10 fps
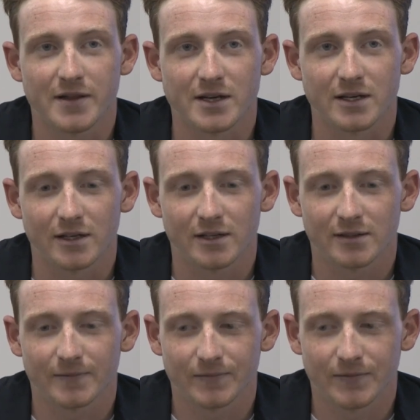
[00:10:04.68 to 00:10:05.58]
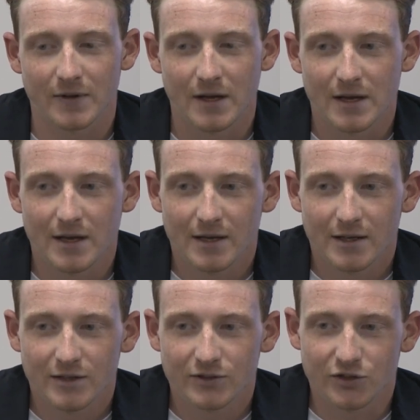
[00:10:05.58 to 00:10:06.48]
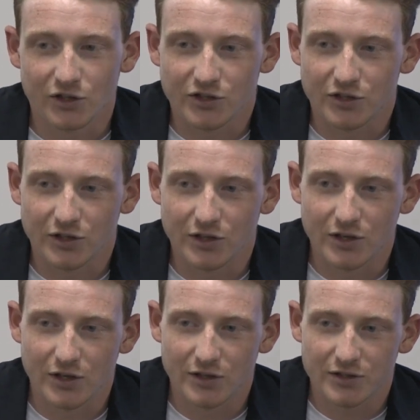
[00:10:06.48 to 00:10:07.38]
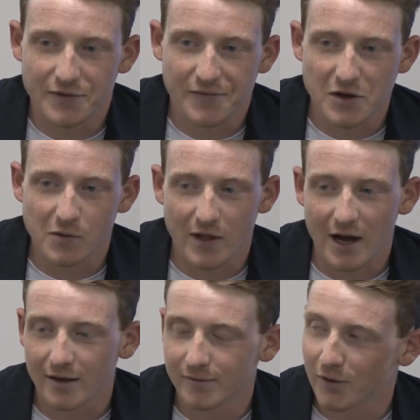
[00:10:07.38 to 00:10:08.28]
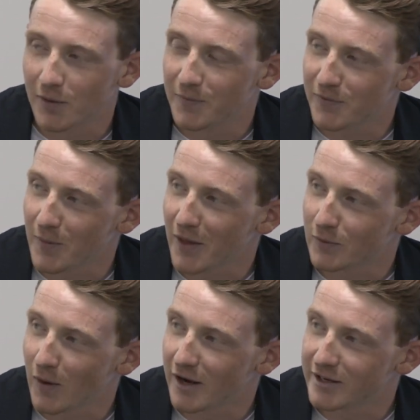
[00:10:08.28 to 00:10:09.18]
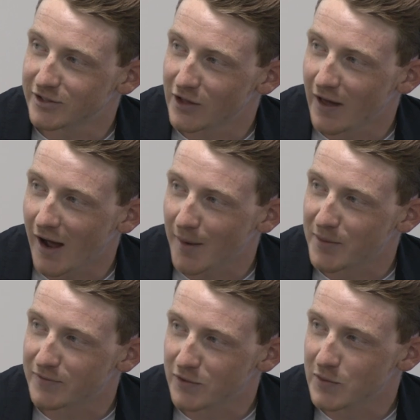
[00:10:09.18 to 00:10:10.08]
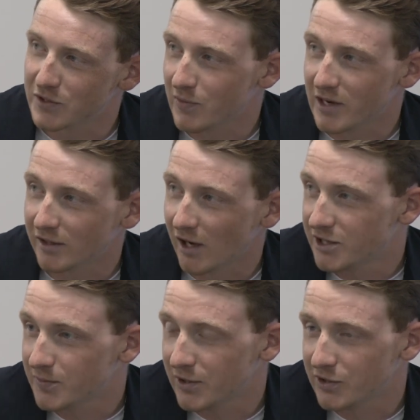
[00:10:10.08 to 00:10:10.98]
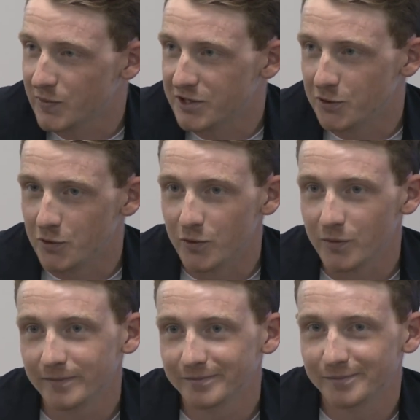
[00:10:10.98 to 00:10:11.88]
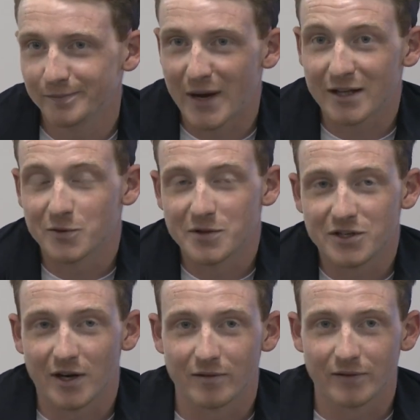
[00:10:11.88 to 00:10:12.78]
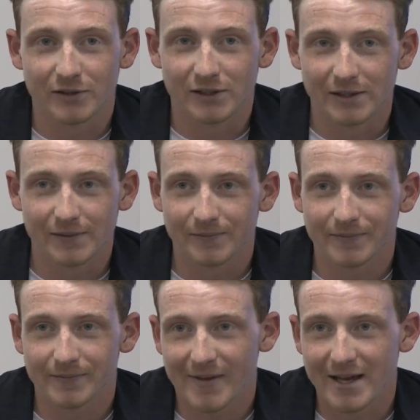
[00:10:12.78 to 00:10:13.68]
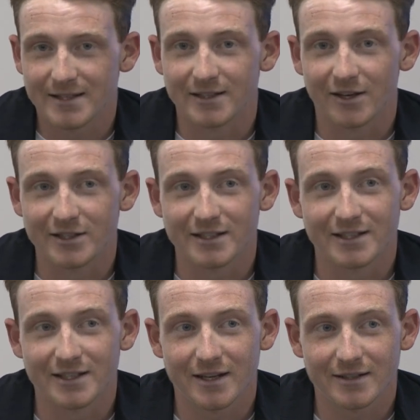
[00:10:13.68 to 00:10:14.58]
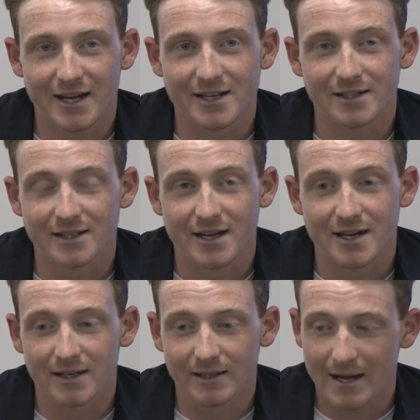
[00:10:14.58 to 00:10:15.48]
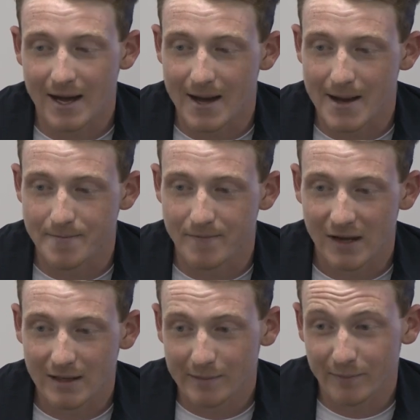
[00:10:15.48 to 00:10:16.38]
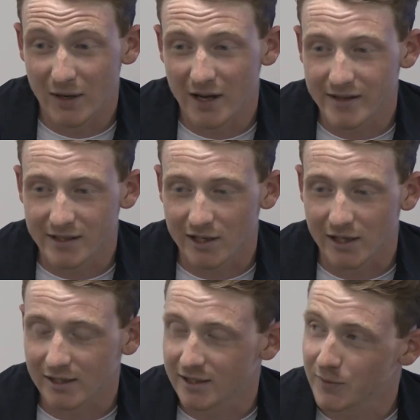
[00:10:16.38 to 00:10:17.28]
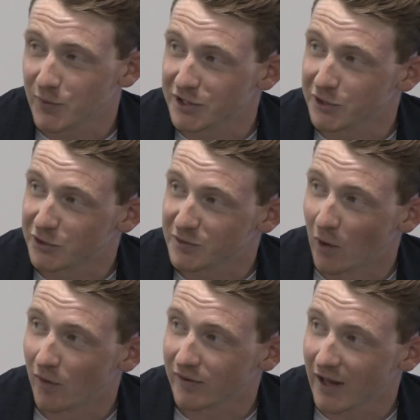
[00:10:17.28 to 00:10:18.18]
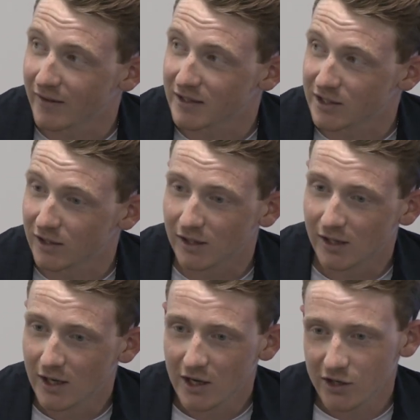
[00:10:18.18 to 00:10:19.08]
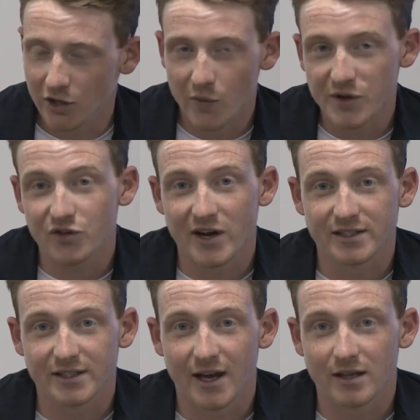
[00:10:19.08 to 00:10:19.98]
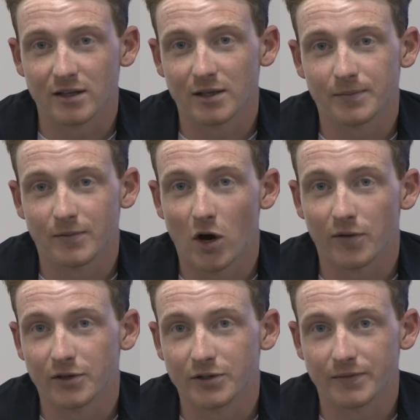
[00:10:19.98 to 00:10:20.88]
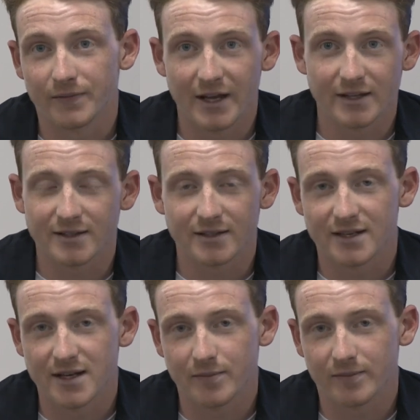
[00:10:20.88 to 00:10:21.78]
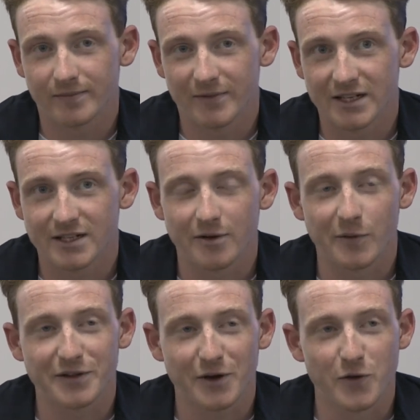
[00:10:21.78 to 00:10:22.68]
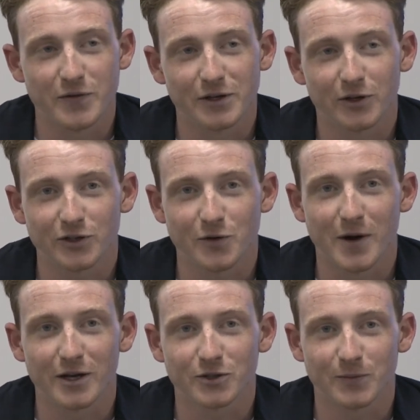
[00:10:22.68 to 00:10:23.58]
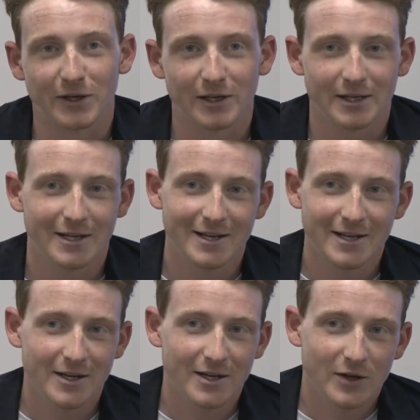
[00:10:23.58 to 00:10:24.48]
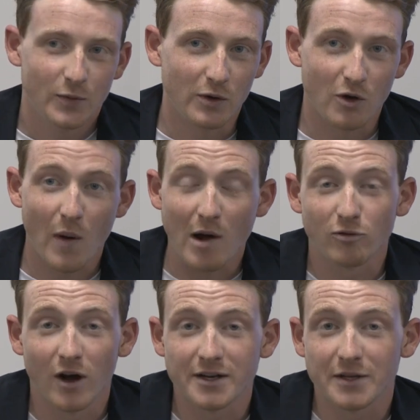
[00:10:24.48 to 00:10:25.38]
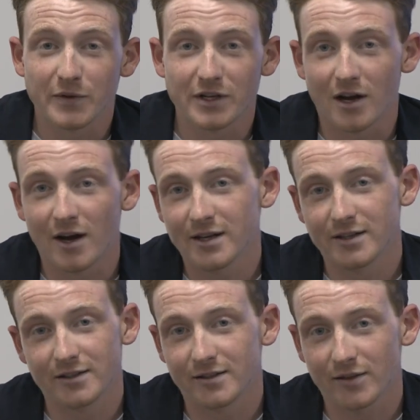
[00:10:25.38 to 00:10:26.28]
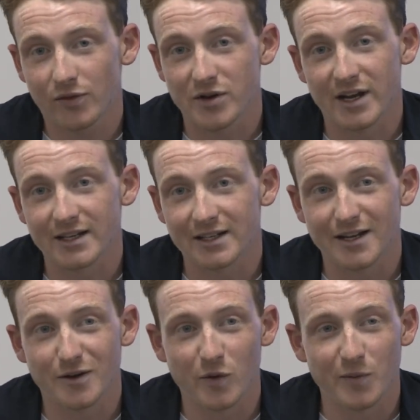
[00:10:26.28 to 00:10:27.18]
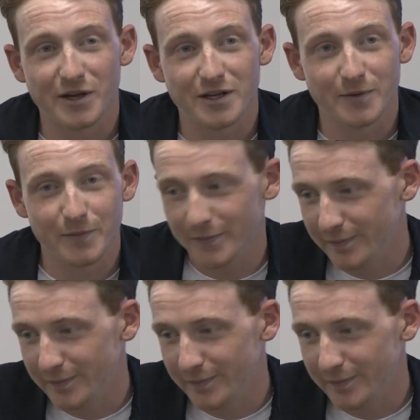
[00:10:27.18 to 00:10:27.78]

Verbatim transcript: I think just to, to feel that from, from other riders that they're happy for you is really nice, because we do battle each other for eighty, ninety days a year. Um, but I think cycling's a pretty good sport for that. There's a, you know, we train together often inter-team. This year with COVID, not so much, but we'll go out riding with a guy and three days later we'll be